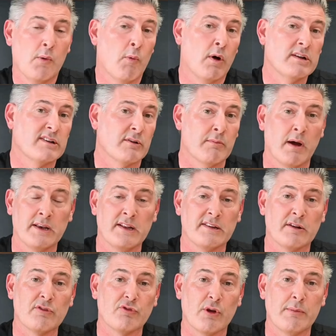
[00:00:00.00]
Once your money is
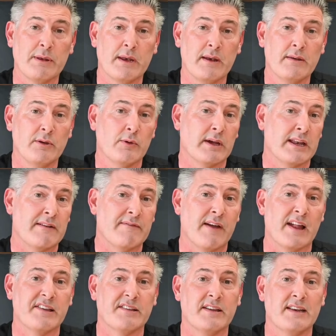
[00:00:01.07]
contributed, you can
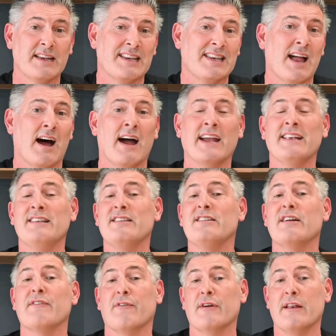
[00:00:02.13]
invest it in 9
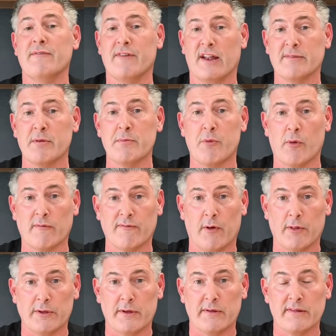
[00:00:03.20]
different investment
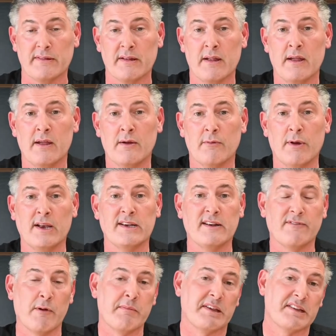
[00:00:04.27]
portfolios, ranging
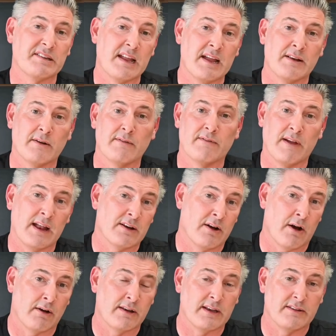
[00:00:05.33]
from standard
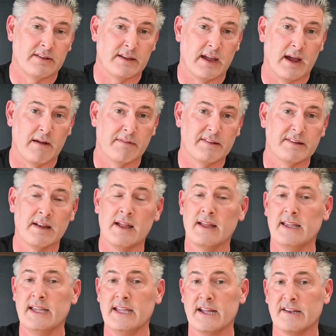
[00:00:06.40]
Vanguard ETFs,
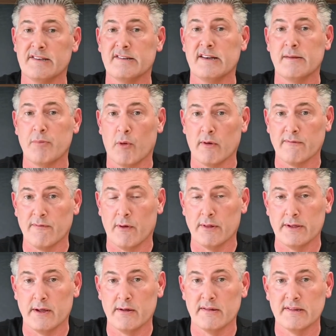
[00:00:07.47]
ESG
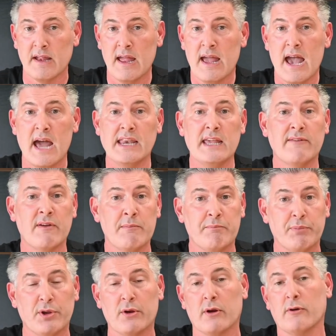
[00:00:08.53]
portfolios, and even
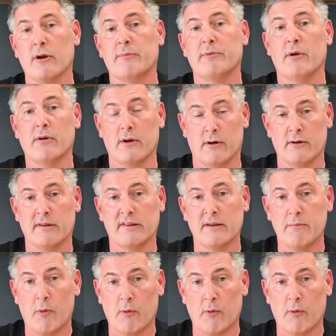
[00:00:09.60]
pure cryptocurrency